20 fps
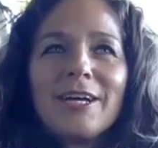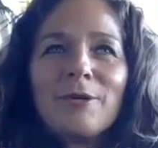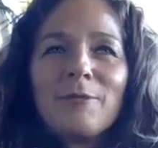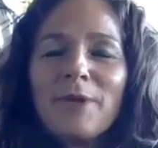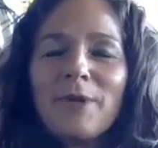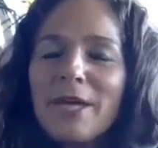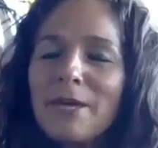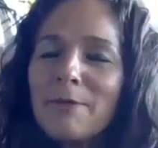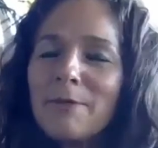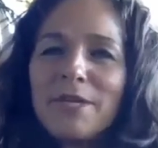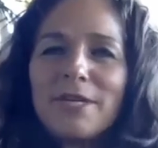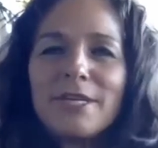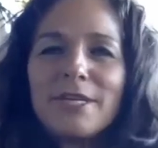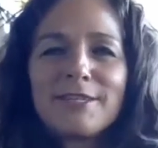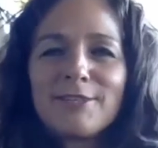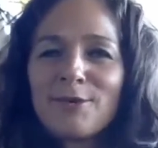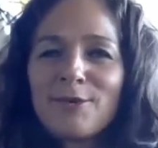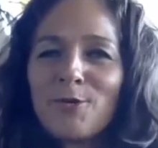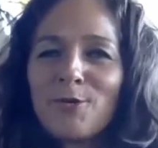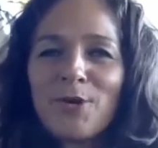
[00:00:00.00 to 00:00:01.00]

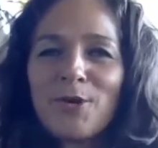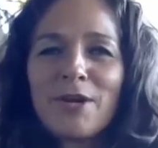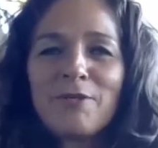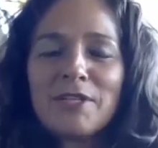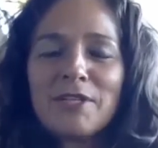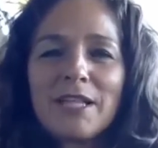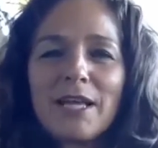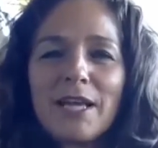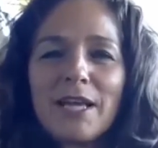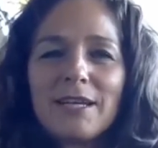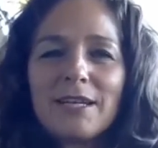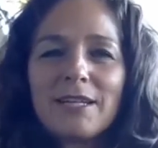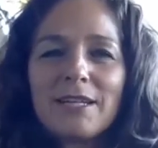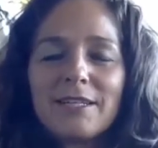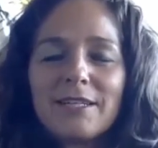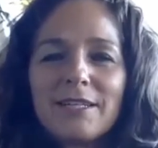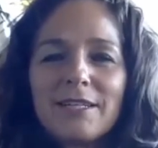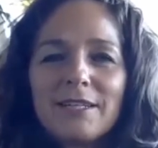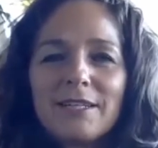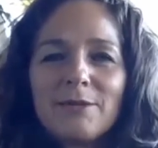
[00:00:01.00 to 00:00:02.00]
babies or whatever. It's like, yeah.
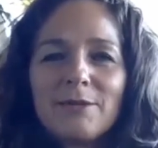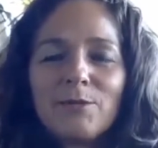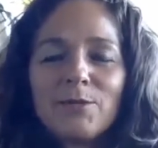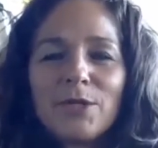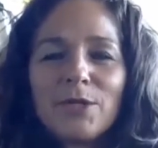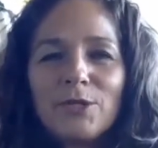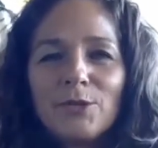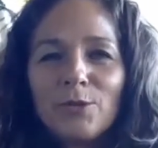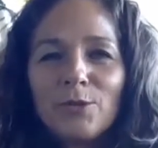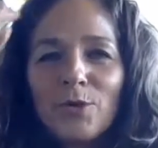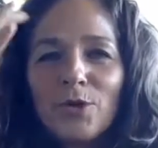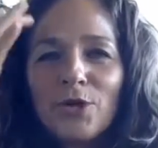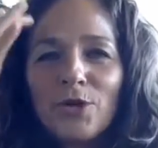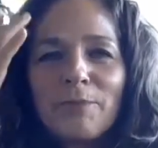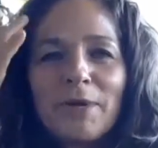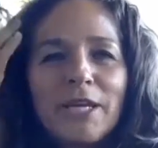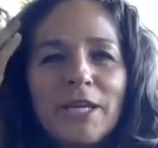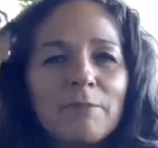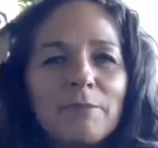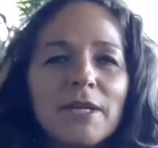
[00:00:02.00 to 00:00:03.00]
When you were a
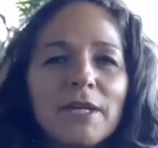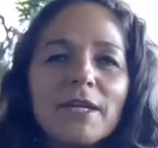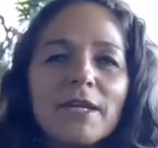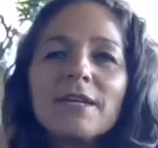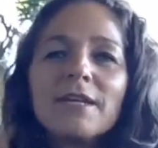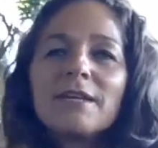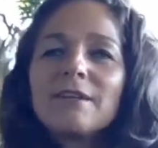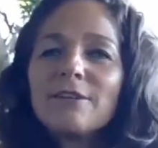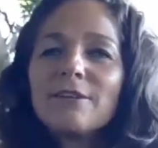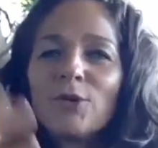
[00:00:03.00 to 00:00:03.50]
baby,